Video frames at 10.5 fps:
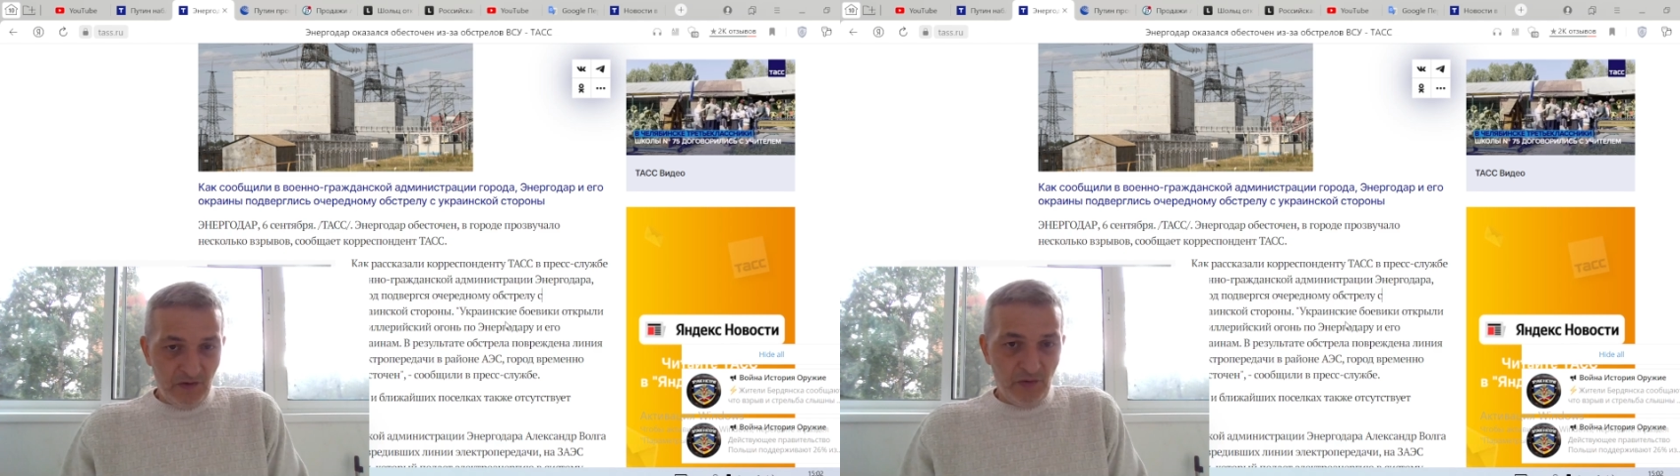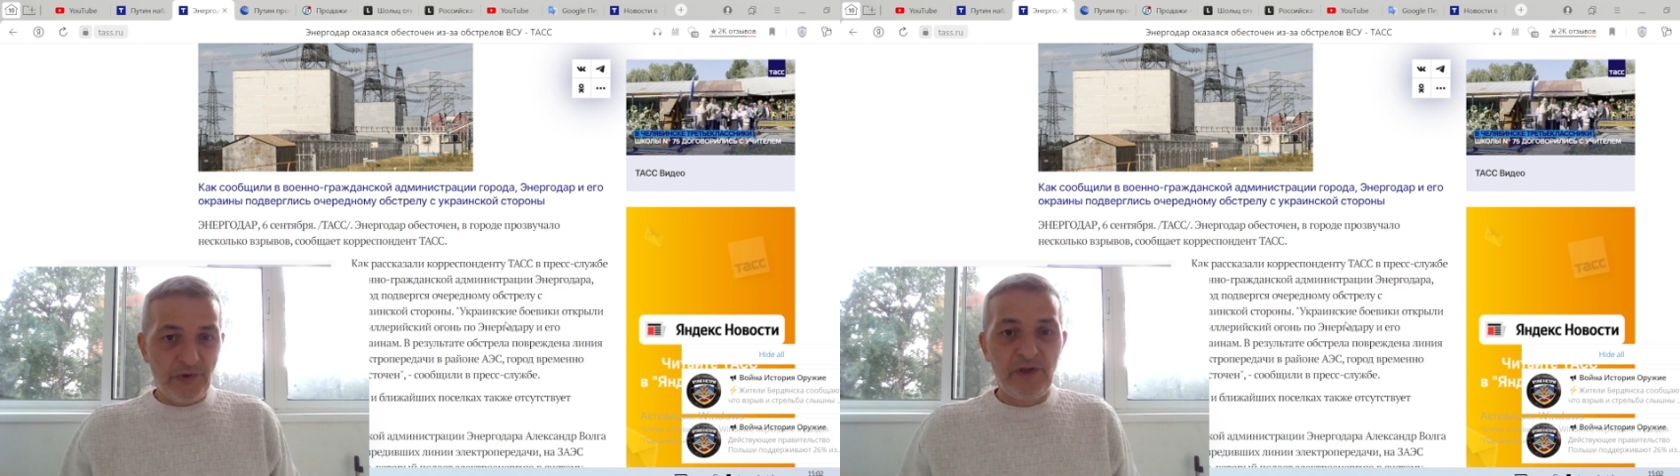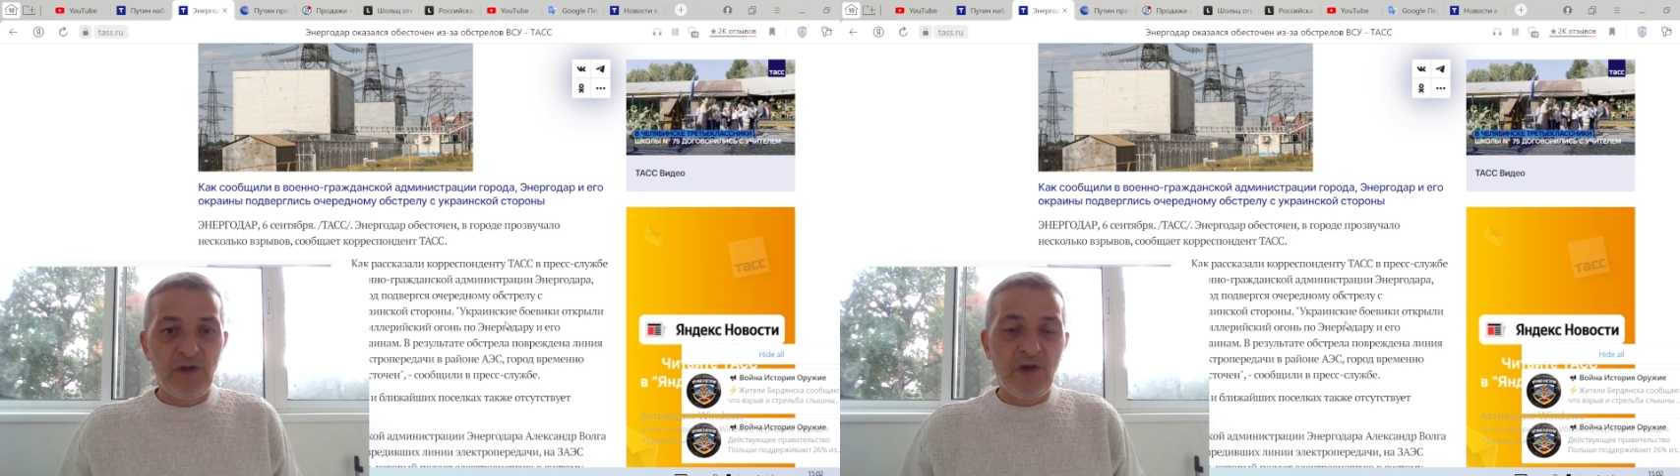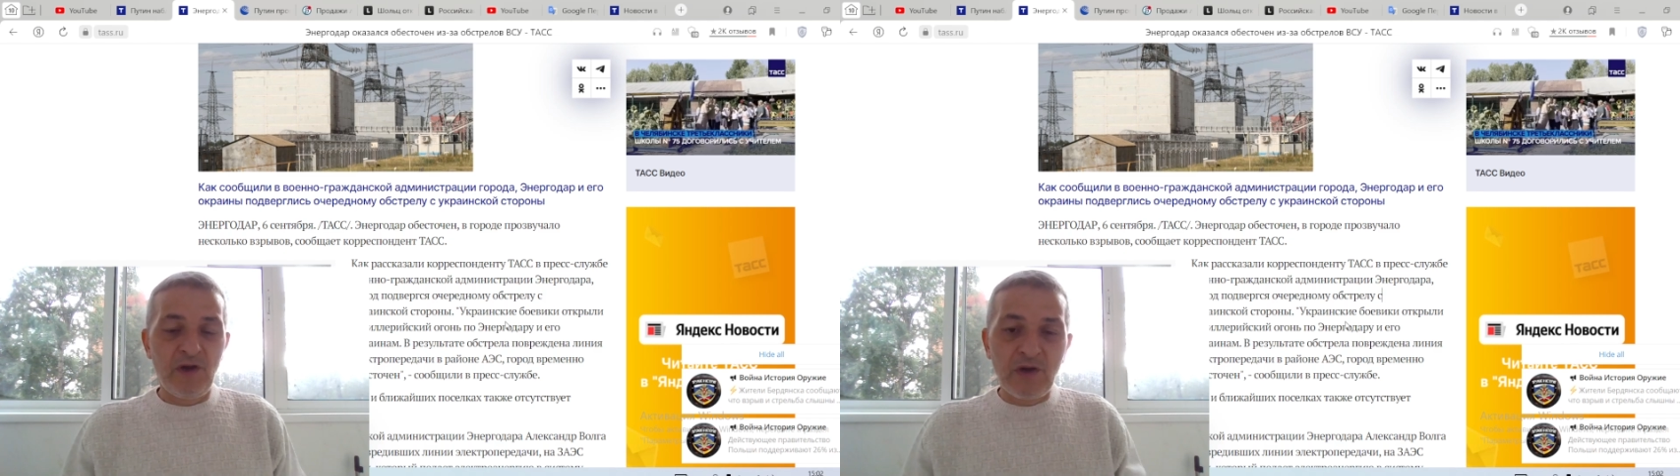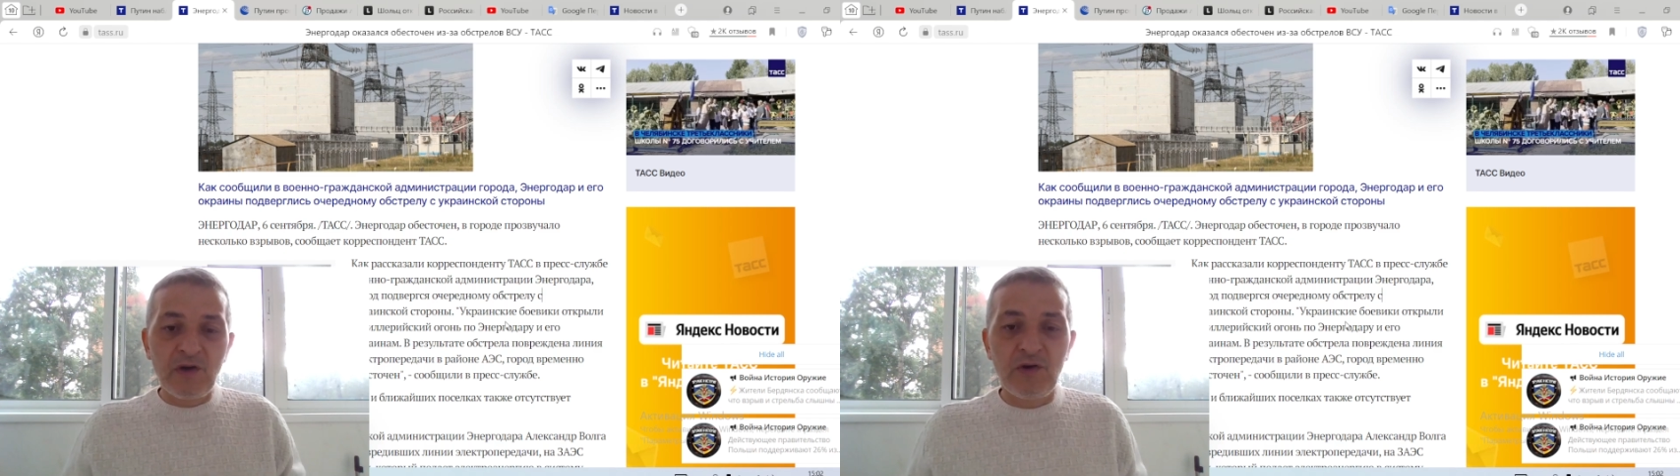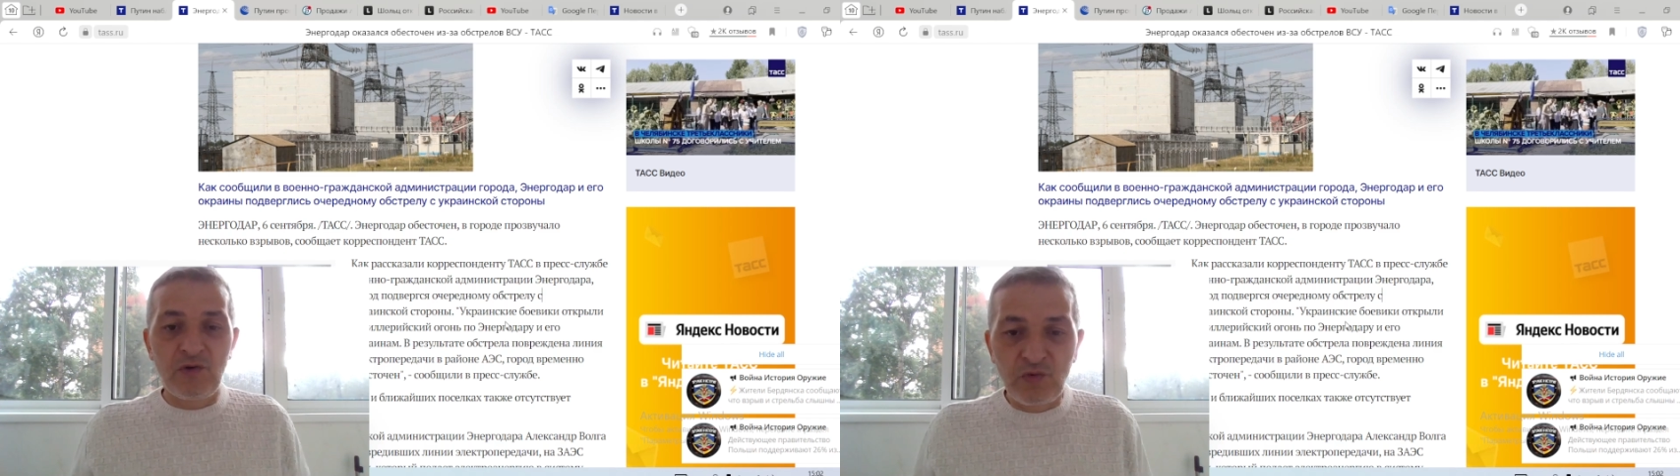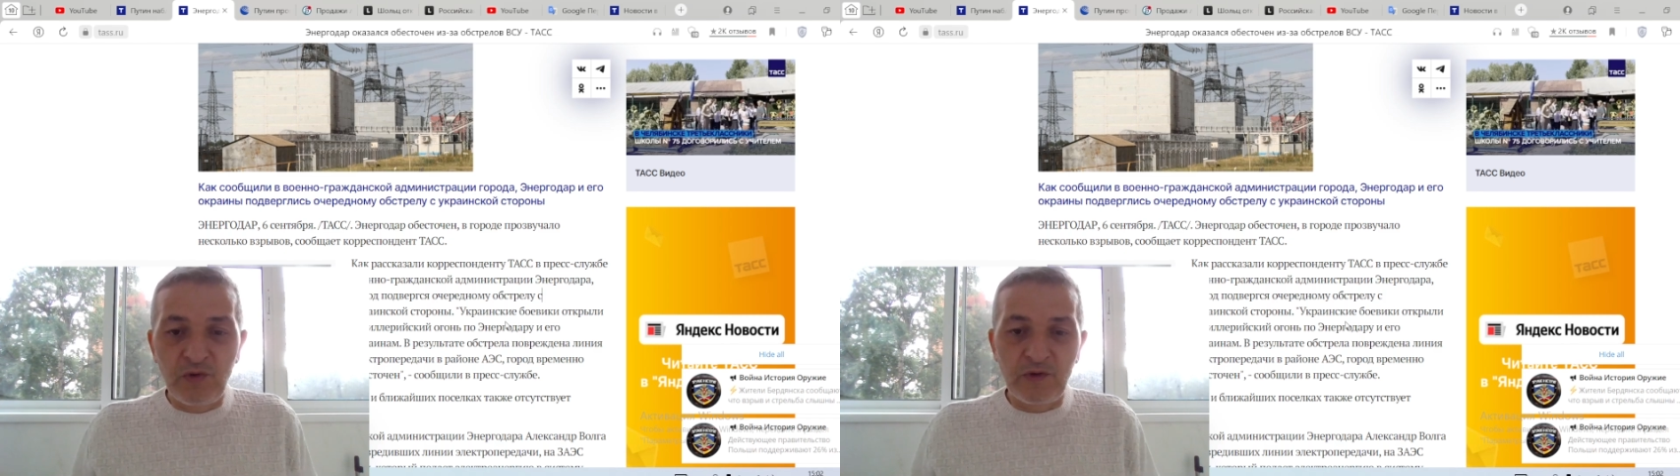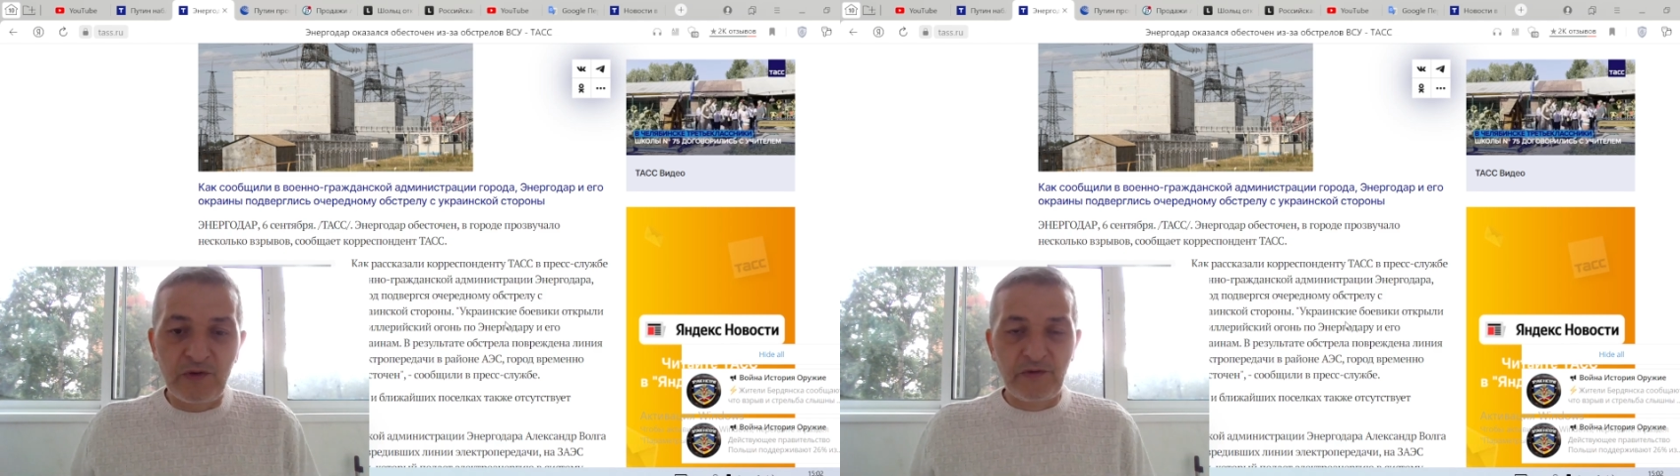real
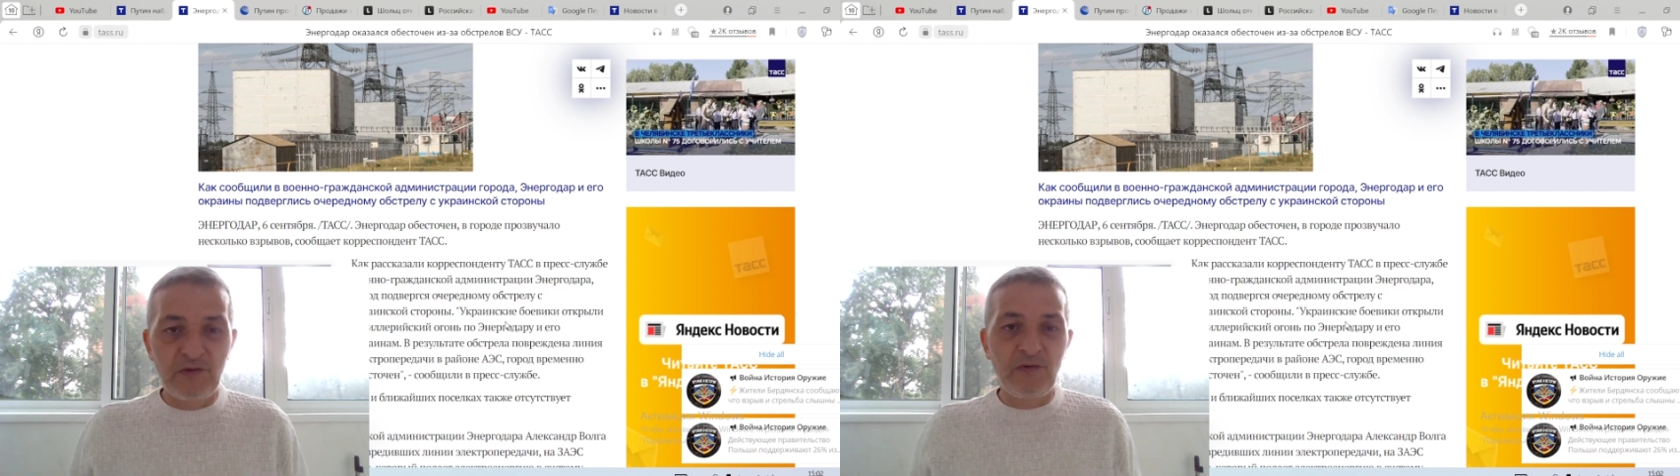rulers